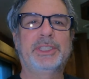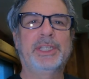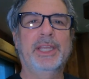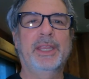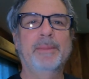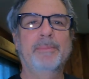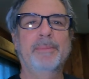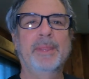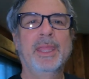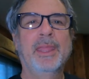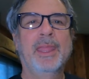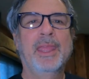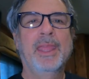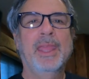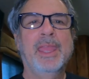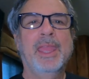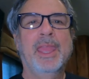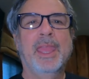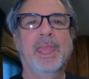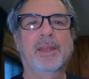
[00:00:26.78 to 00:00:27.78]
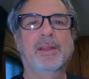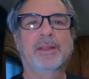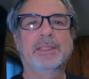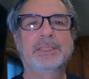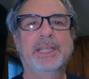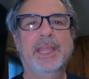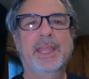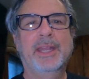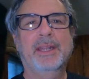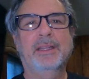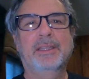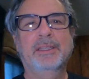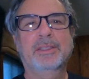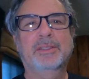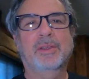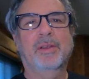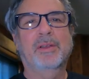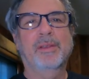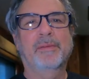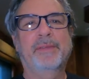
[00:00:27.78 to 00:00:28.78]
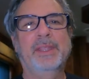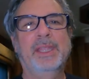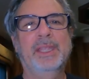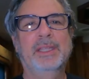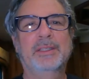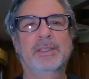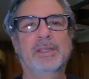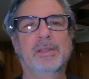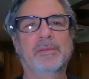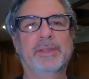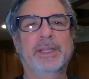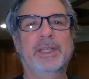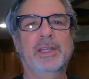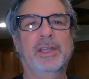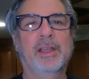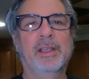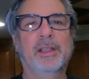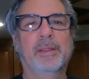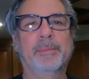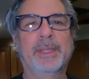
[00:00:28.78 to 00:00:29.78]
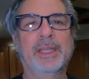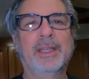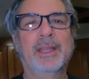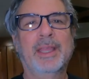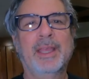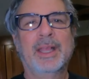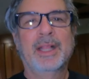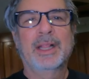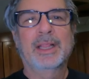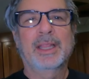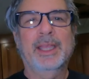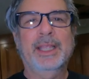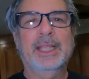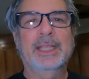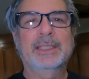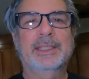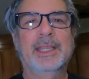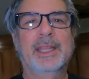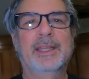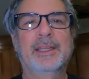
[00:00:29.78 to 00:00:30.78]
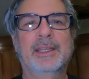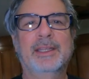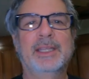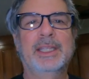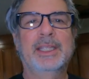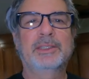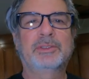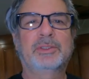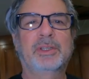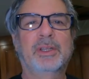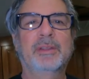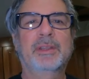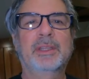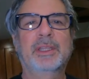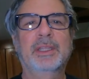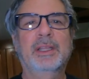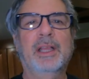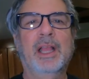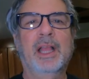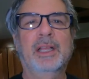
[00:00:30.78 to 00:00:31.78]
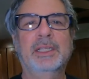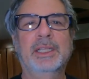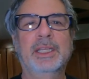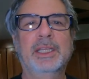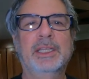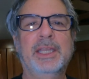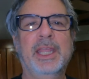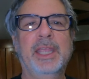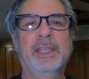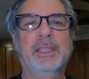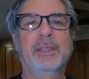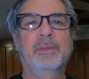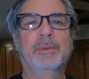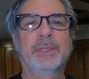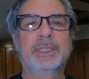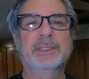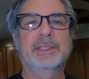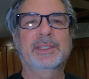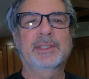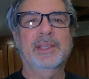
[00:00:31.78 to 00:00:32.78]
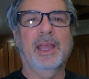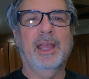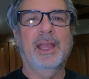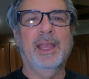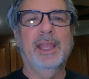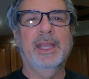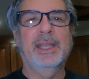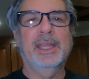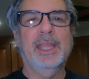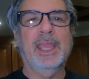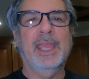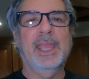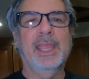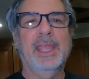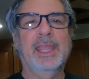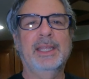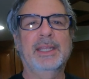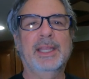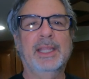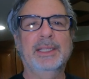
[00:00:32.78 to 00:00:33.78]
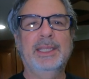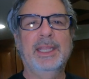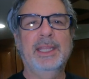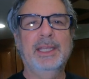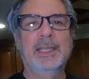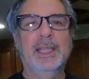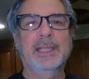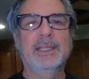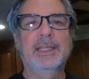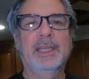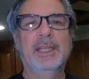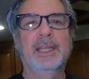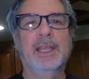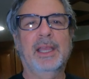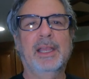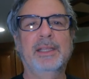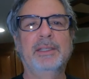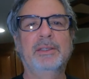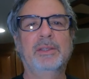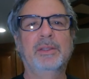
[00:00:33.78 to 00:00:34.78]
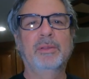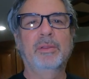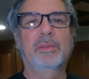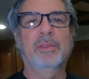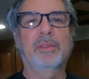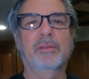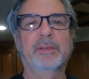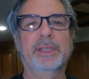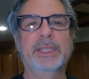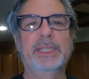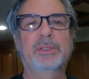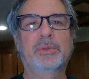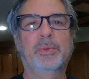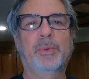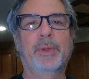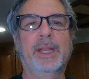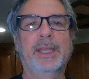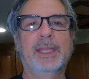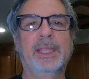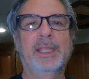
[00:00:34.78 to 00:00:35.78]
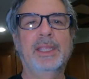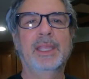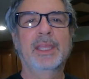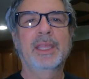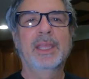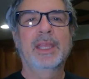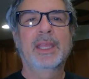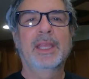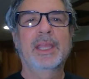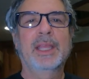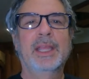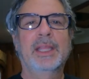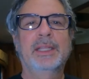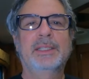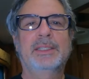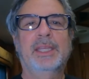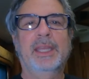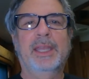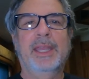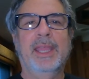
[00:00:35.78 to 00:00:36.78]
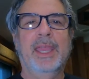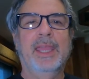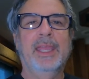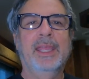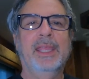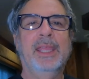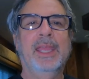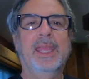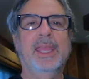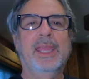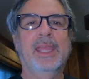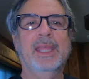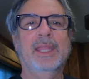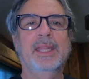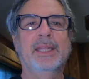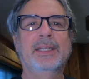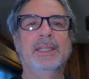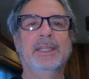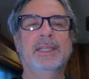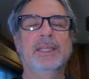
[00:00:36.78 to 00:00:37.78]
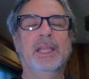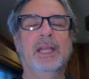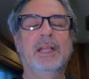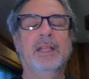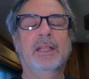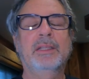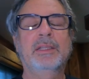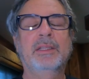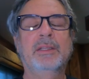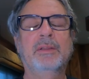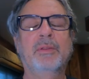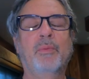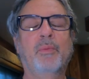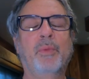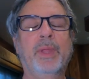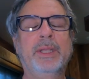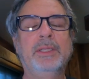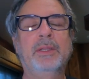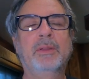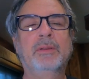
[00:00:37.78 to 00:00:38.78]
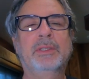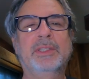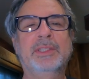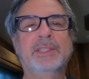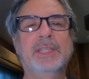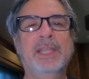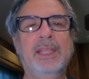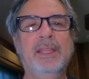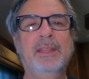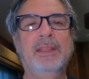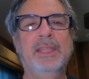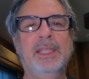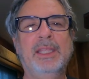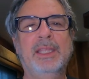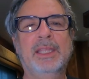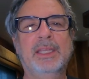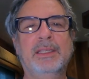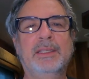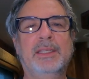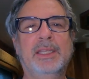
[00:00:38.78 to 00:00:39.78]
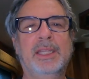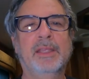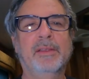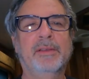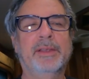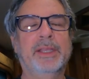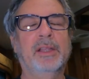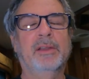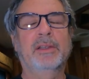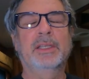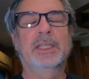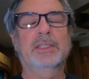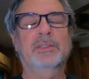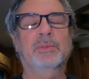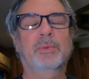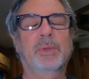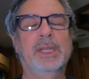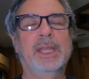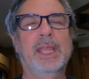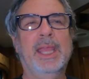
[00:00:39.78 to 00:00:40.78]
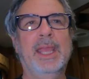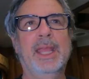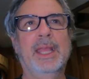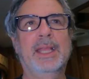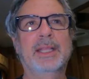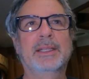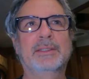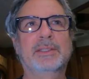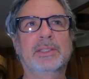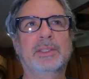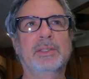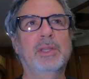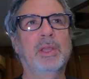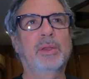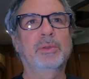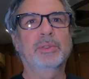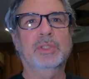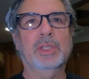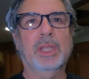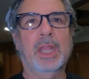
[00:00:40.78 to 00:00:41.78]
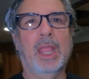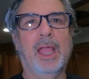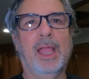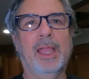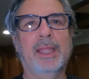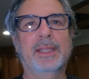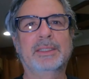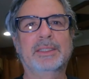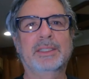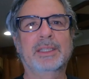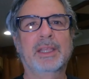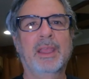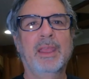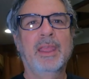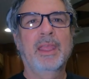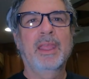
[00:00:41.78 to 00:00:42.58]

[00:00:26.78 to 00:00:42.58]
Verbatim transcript: Jim, and our channel is R V into Retirement. Like I said in the intro, the, I'm going to take you inside a nineteen ninety-nine U three twenty today, and uh, when you see the interior, and this one has no slides,